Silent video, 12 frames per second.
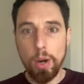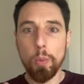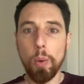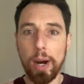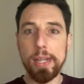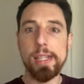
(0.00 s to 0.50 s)

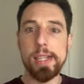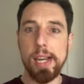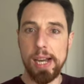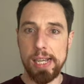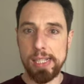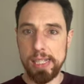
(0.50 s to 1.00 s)
Why didn't
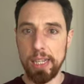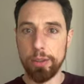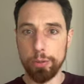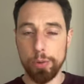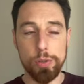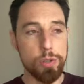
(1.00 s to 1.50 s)
I see
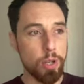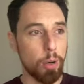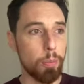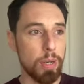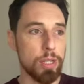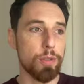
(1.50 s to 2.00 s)
through
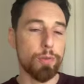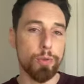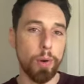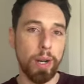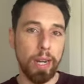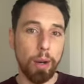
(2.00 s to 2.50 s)
certain bits of
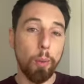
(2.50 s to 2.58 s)
training?